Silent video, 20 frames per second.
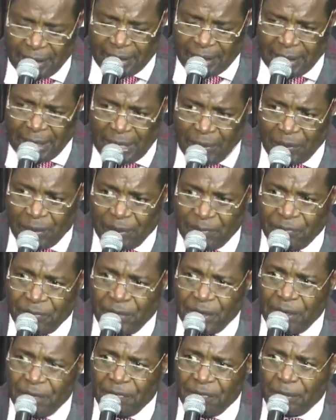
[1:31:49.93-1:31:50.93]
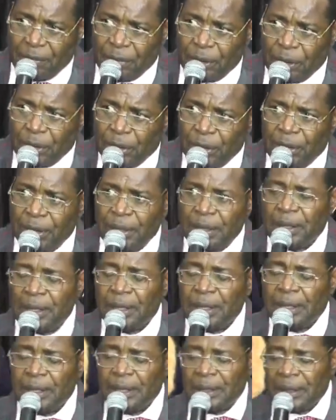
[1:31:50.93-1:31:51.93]
now and forevermore.
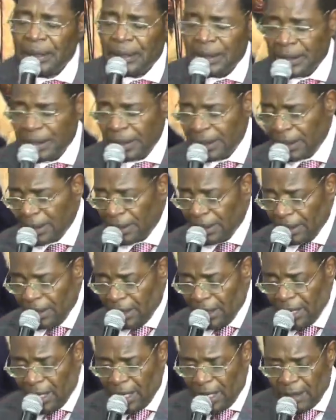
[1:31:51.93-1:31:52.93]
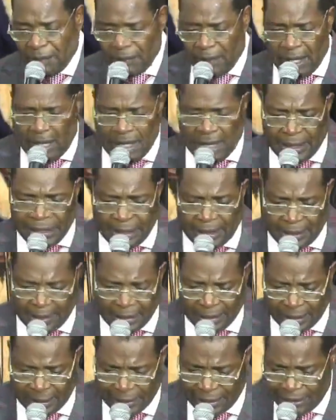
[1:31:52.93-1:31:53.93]
Amen.
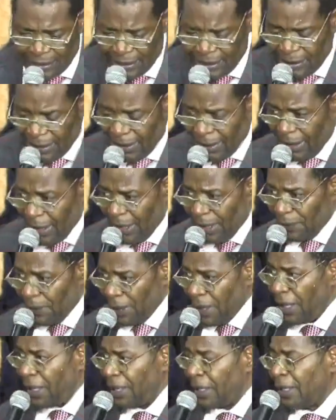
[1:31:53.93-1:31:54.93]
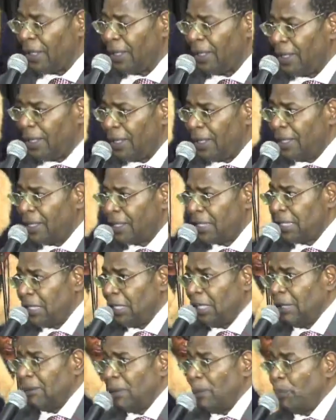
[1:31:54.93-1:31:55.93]
Amen. Tell
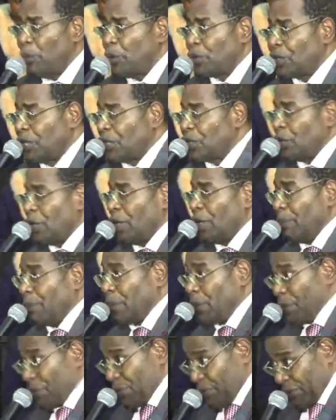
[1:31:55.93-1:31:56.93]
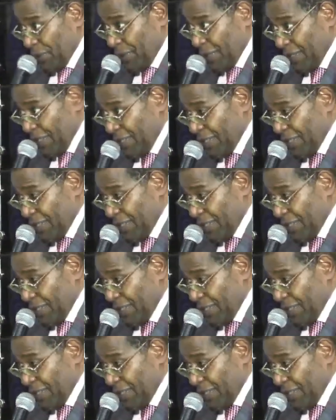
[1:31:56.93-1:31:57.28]
your neighbor, possess your Hebrons.